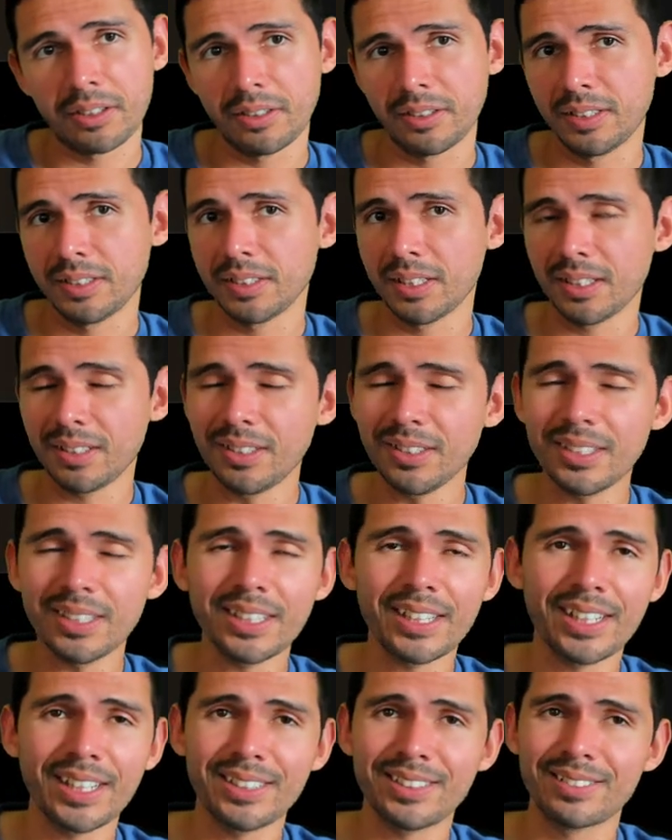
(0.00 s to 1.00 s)
And it's like, you
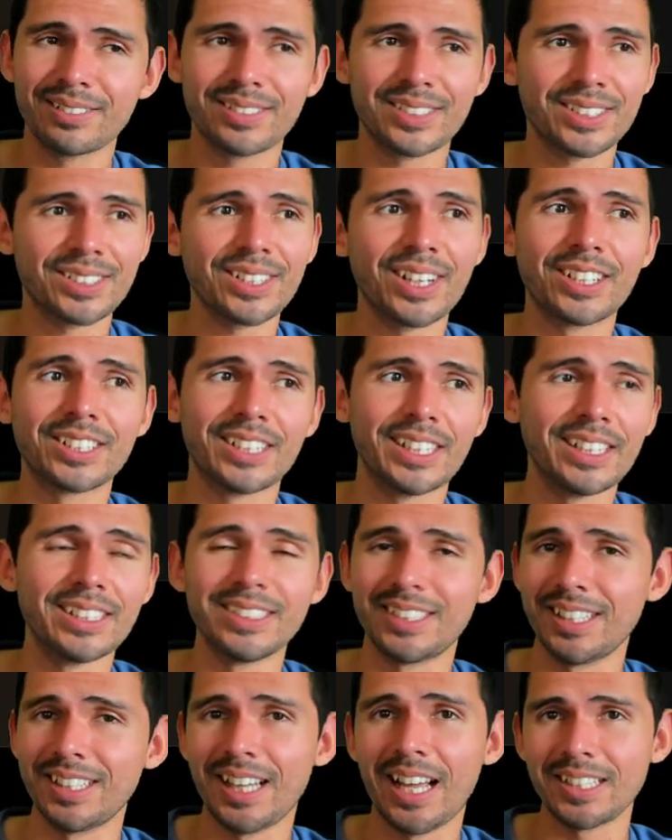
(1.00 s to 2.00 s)
can get sucked
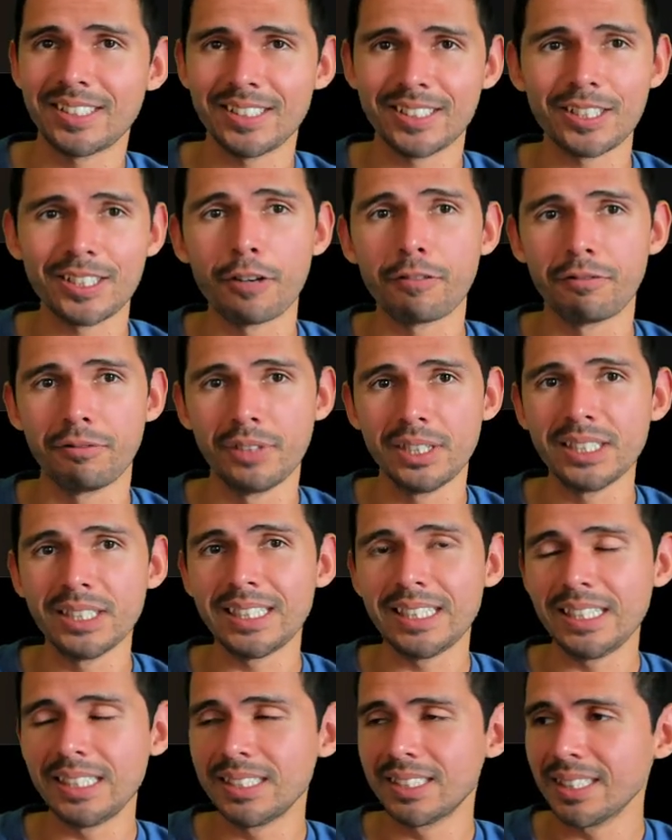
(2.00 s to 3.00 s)
into that stuff really
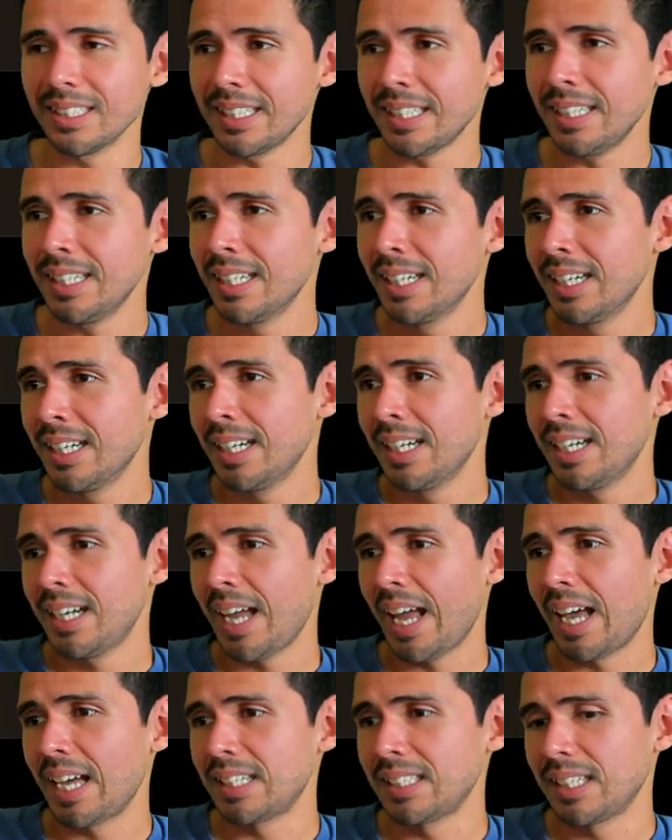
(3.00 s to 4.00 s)
easily,
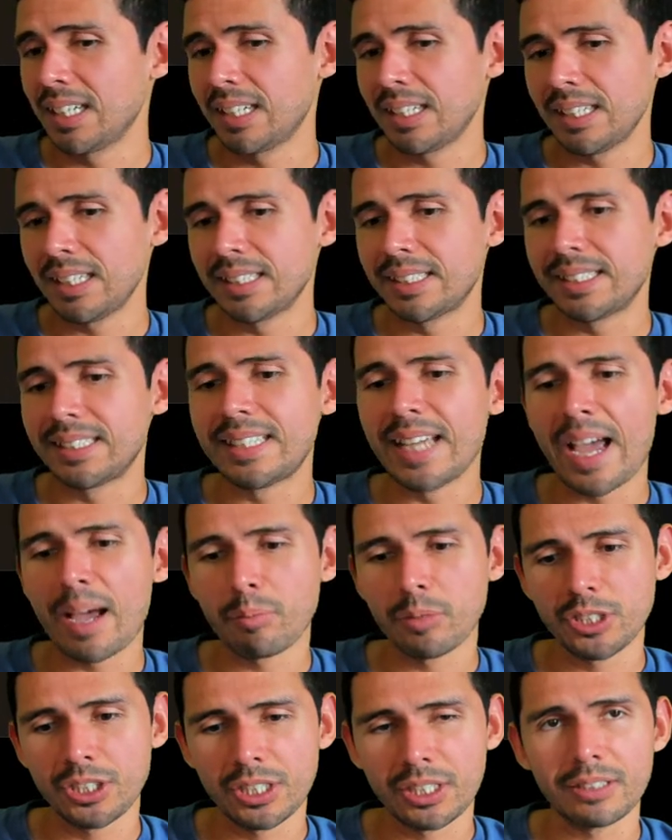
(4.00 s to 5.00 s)
and it's
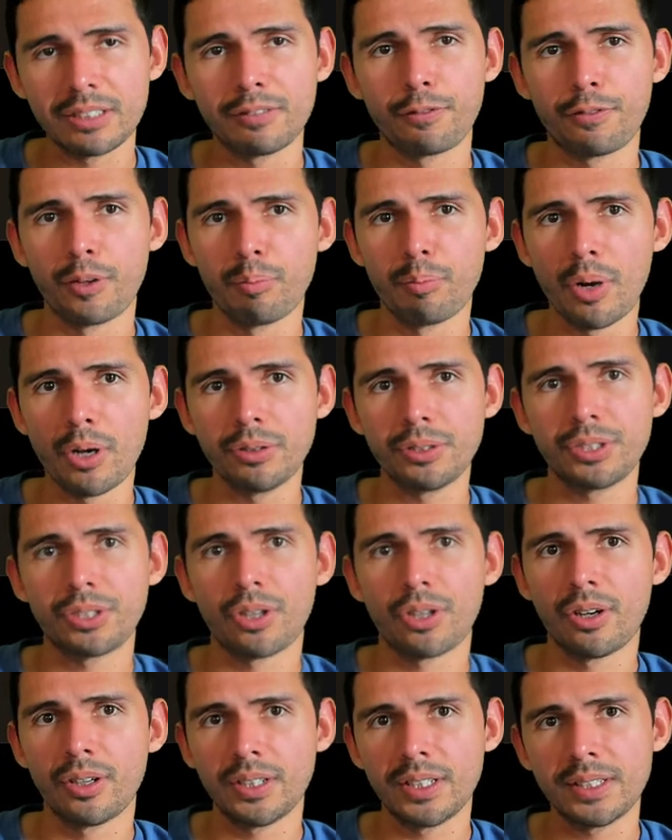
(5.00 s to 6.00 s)
damaging for most
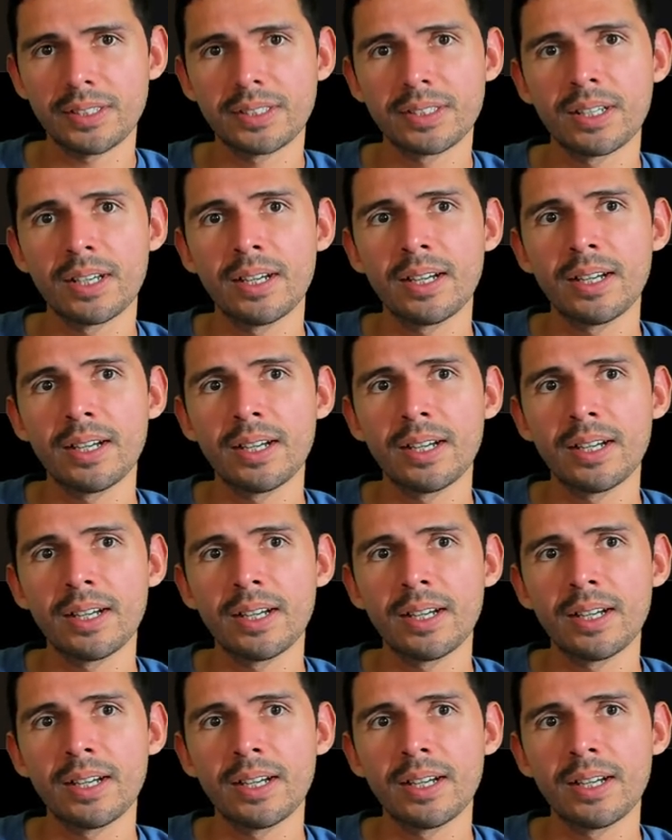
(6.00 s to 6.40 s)
artists.